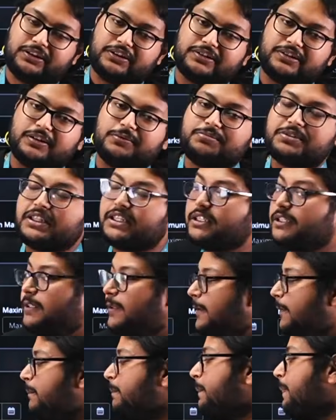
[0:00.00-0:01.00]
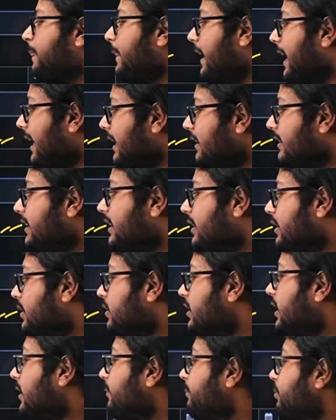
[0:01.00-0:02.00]
subject, and then you
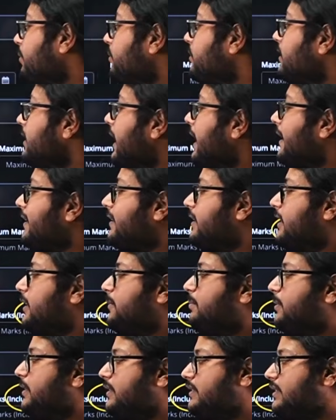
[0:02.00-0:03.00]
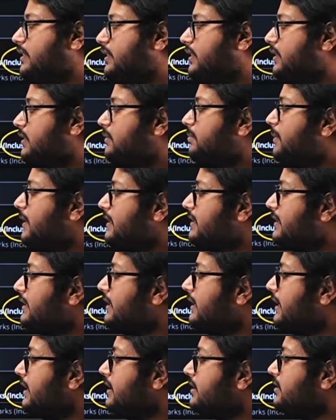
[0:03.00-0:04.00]
compute the aggregate percentage.
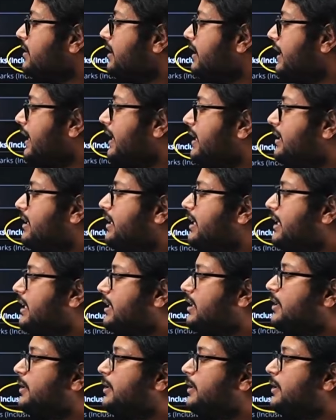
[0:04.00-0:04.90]
Percentage again, like